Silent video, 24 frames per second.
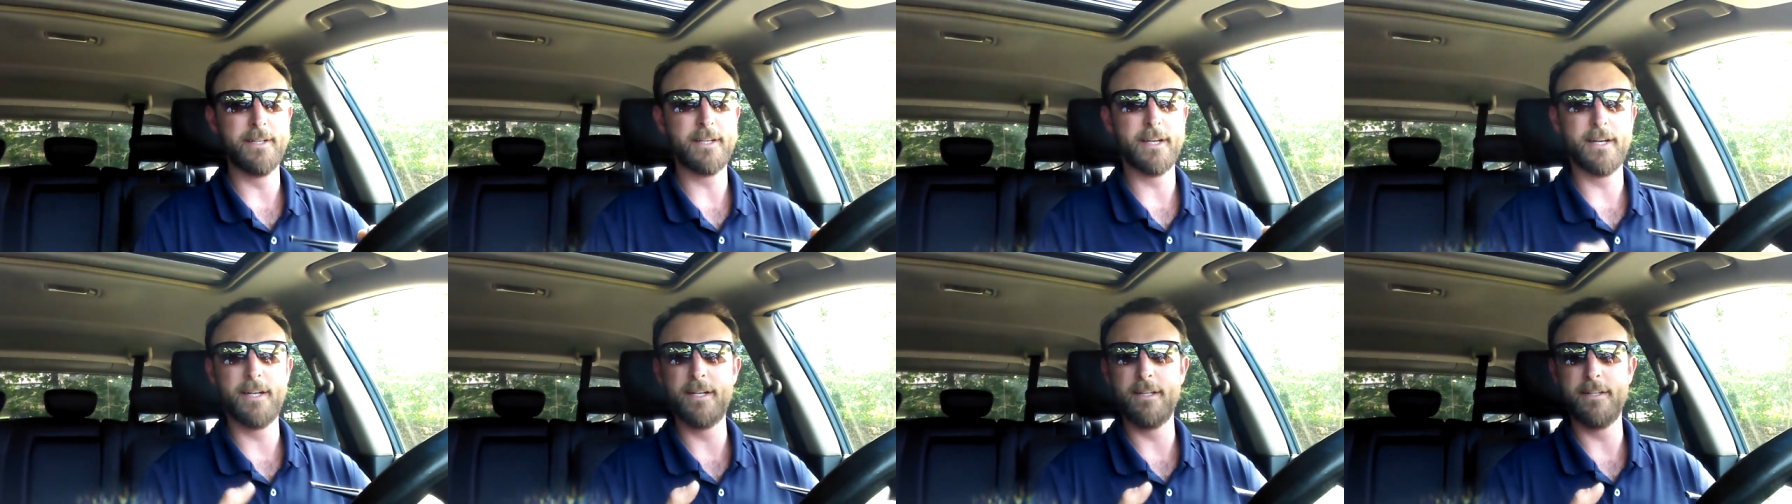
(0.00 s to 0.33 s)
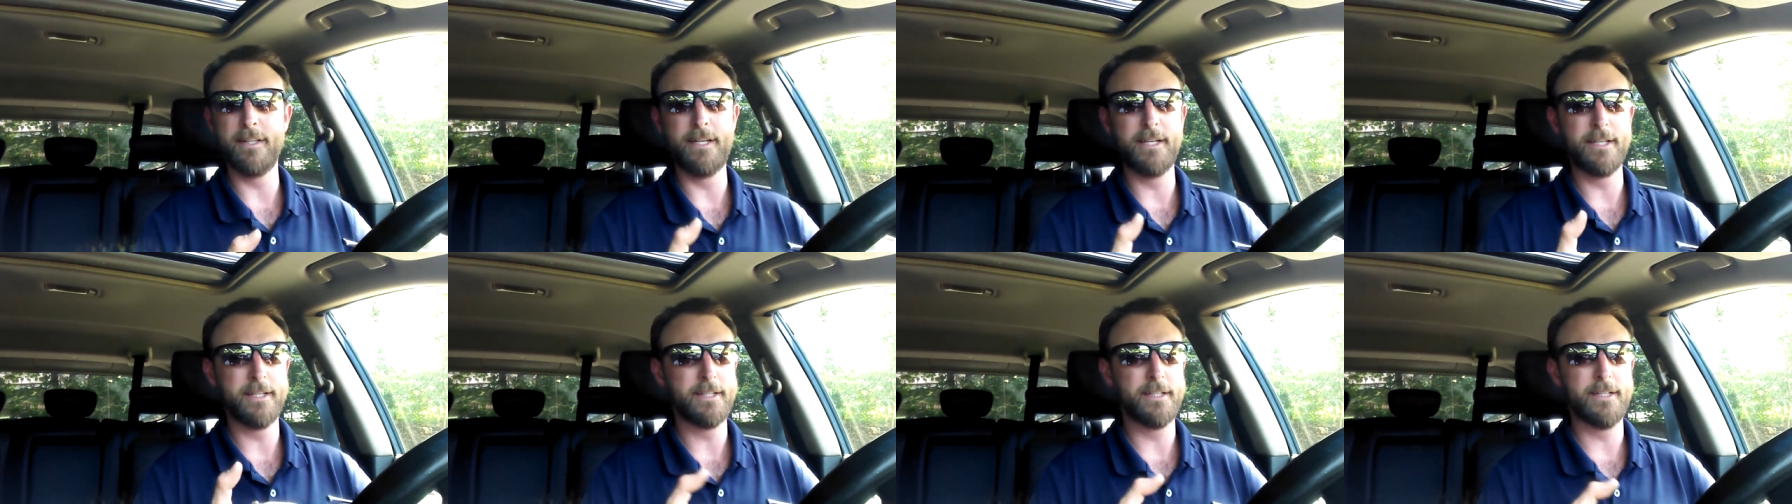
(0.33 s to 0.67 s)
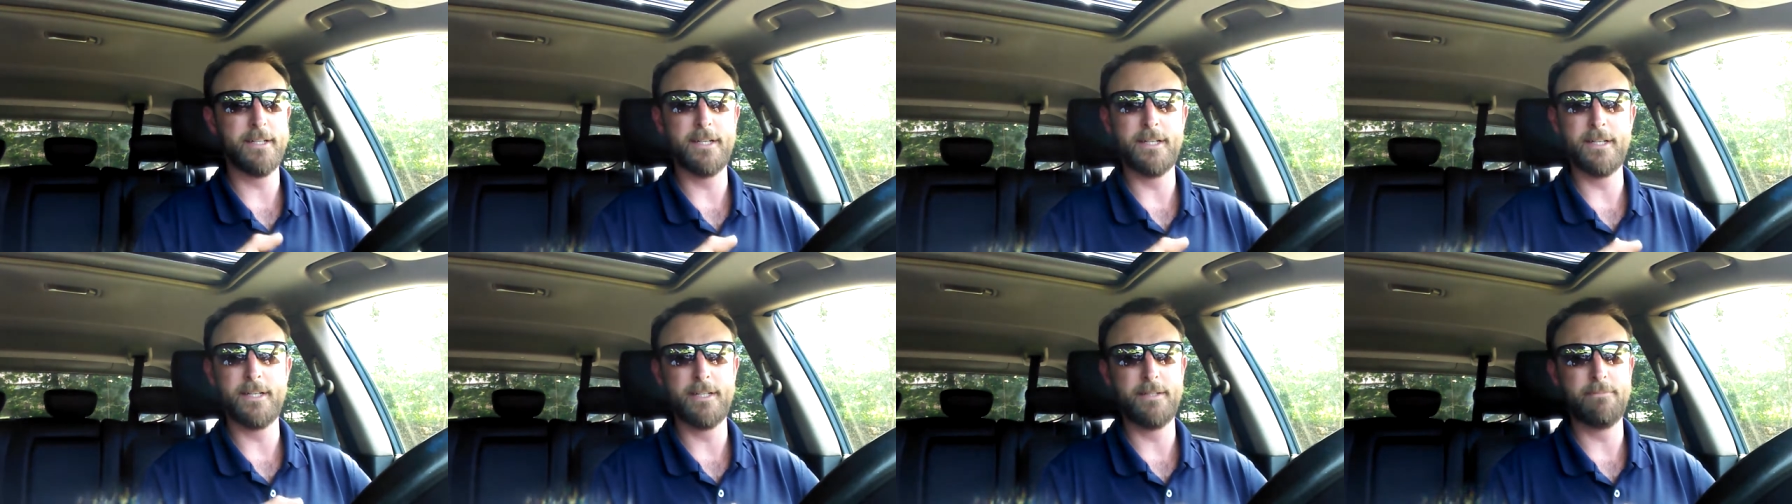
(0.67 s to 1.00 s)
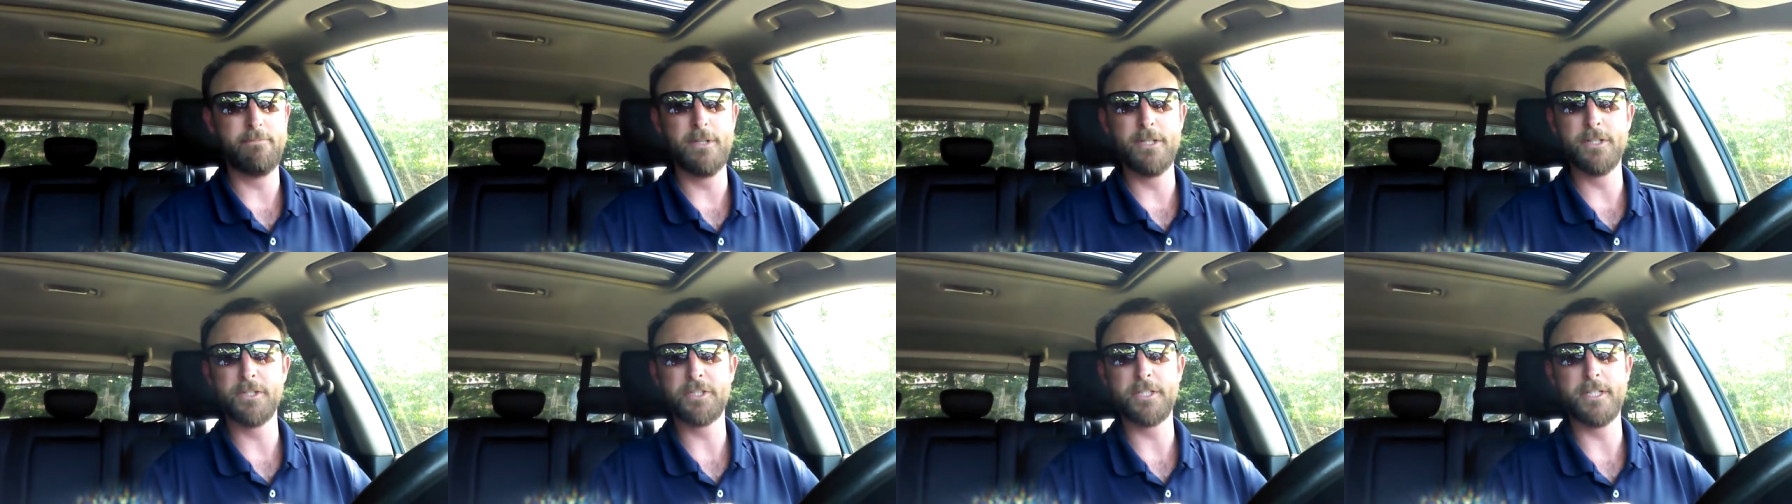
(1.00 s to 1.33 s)
kind of like a uh,
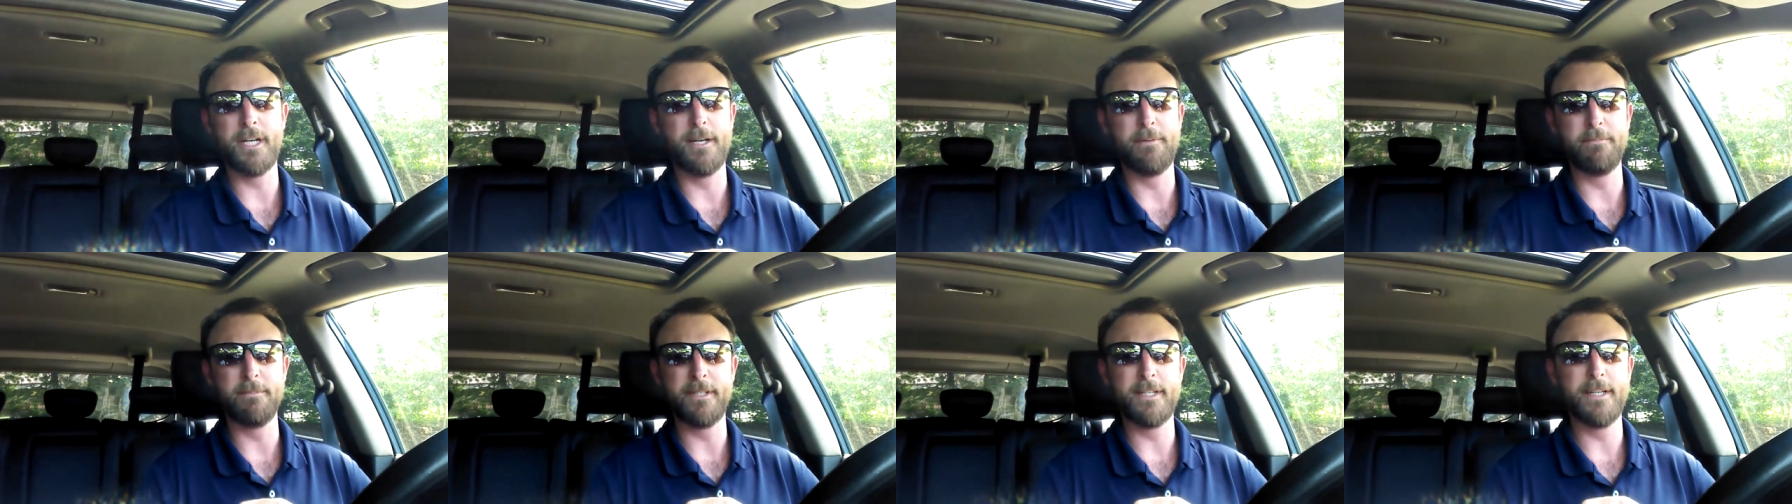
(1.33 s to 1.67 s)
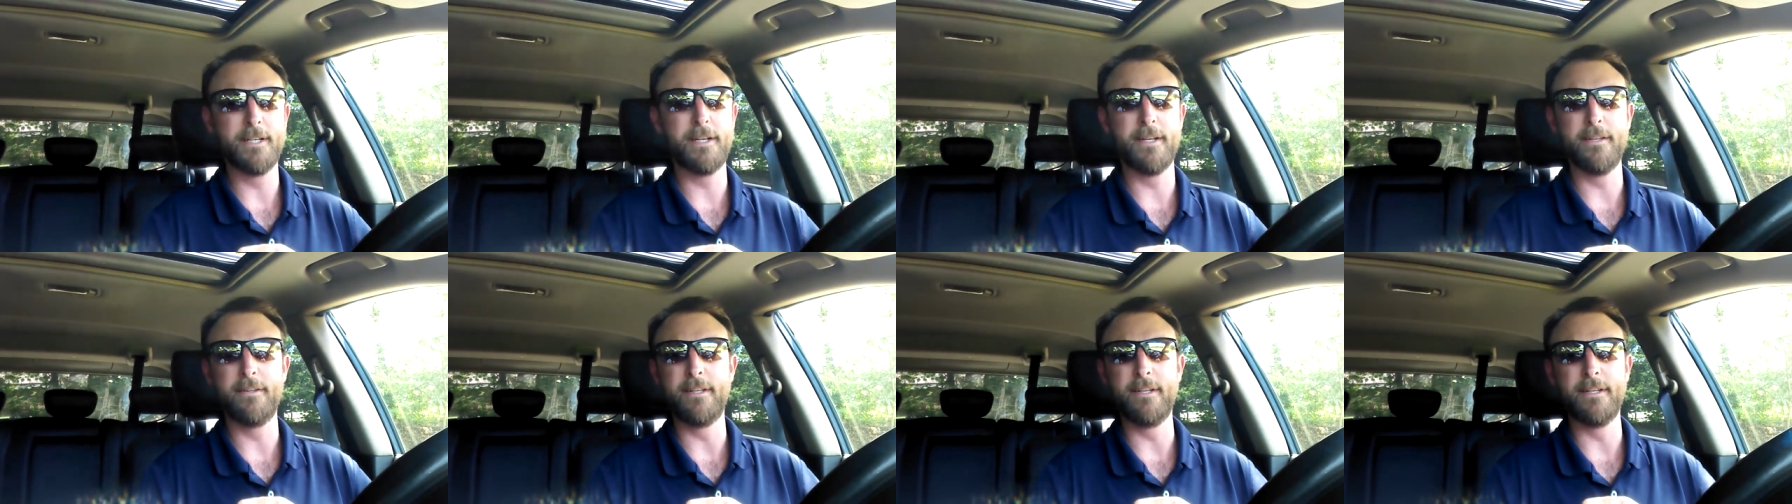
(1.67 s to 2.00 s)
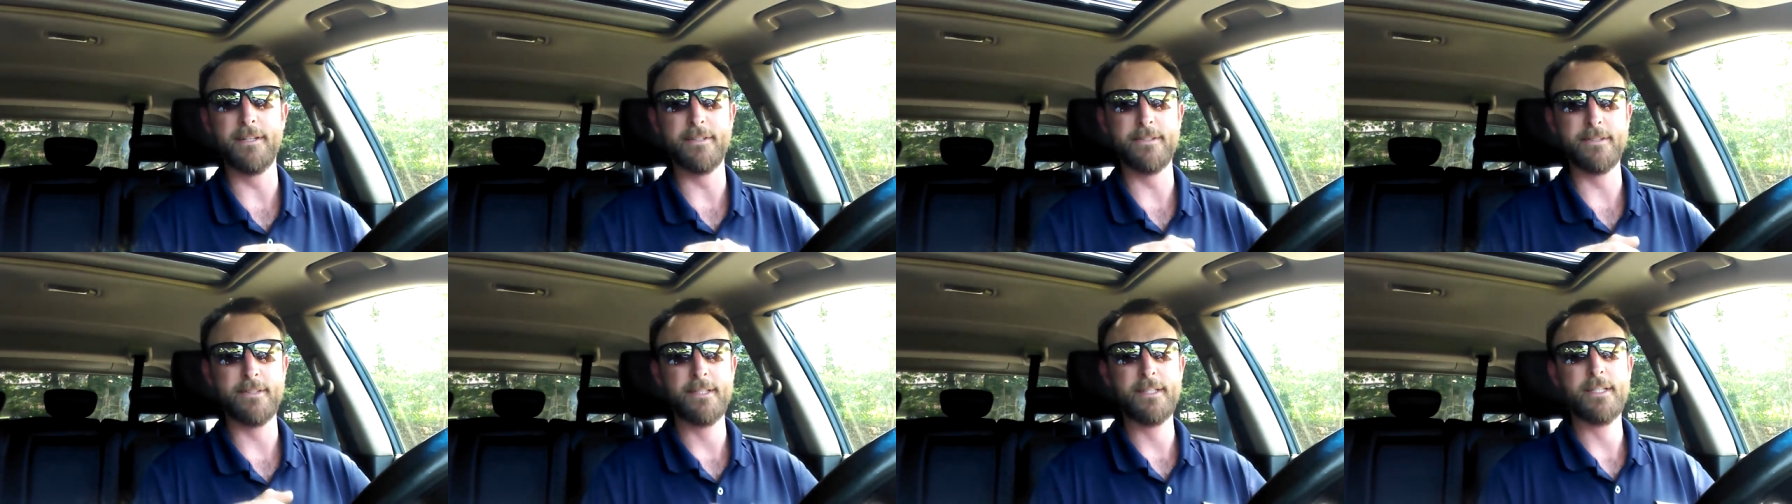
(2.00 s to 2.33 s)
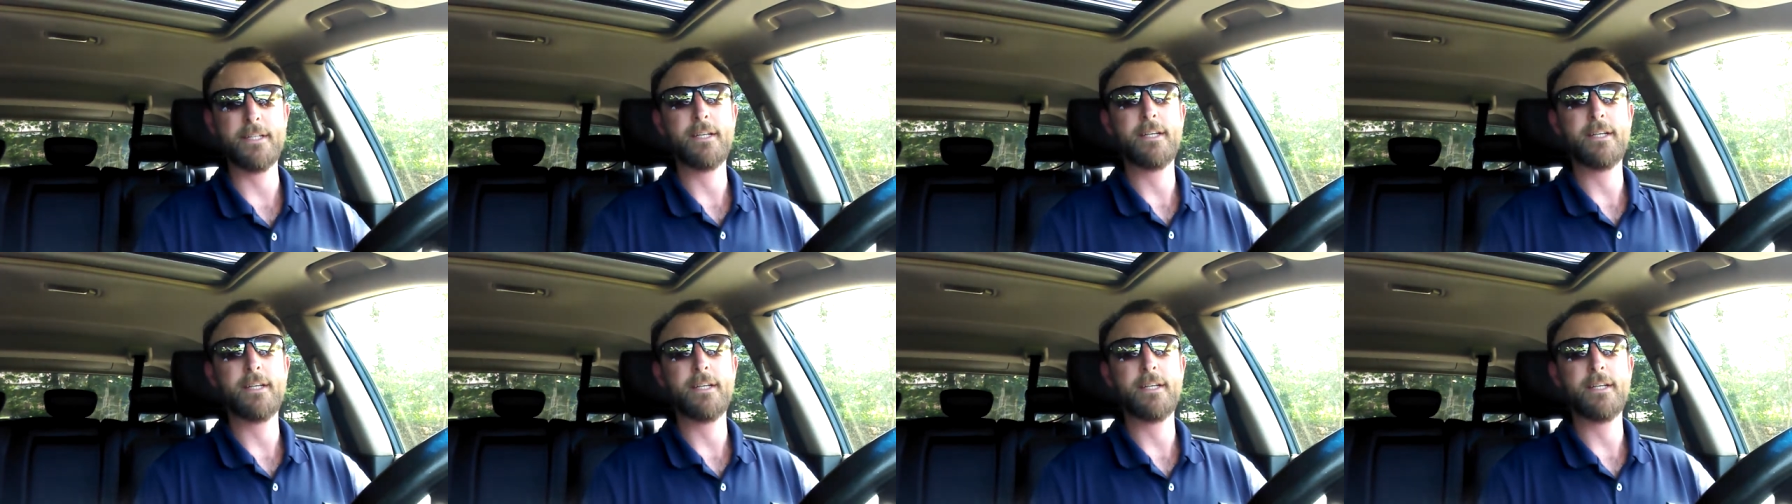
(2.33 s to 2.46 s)
meerschaum kind of deal.